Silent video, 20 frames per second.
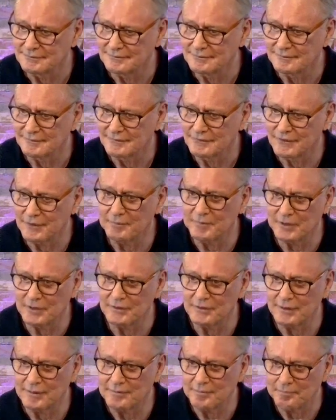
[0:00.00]
Some of
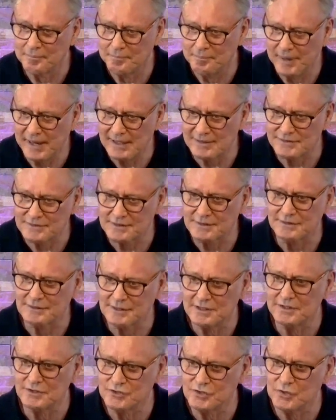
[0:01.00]
your pets can
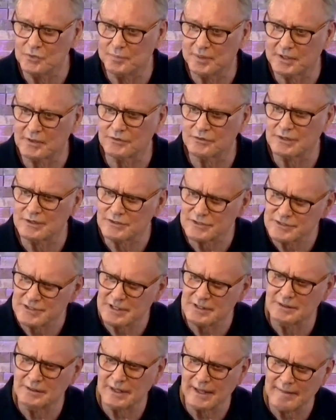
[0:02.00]
teach you because they
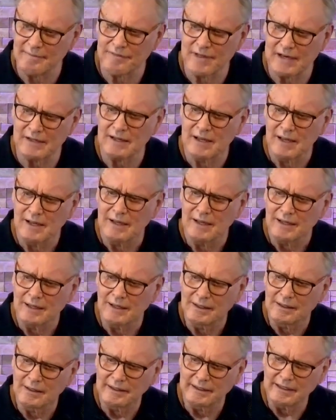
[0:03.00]
still have that
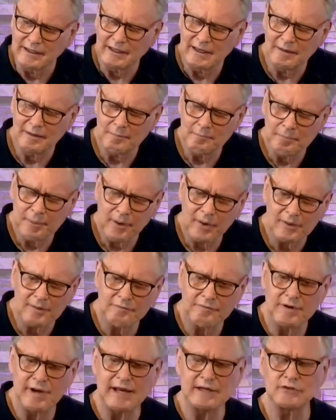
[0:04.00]
part
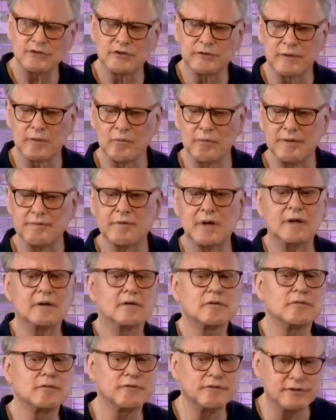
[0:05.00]
of nature that we've kind
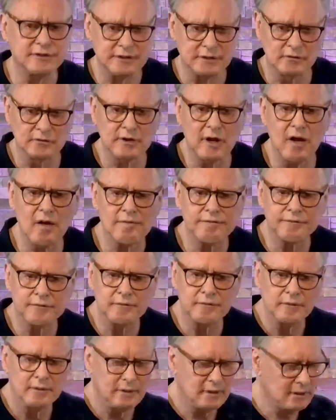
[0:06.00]
of sealed off
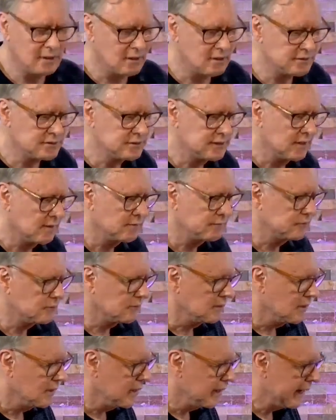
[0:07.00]
in ourselves
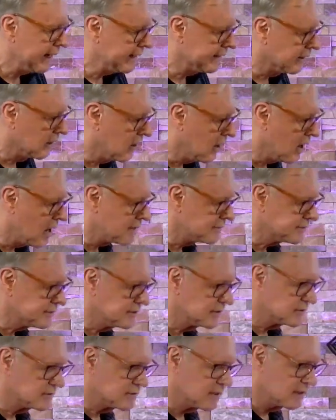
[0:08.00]
and lost
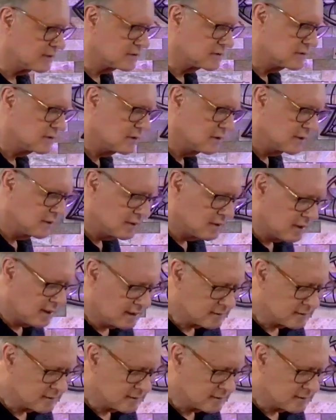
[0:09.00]
at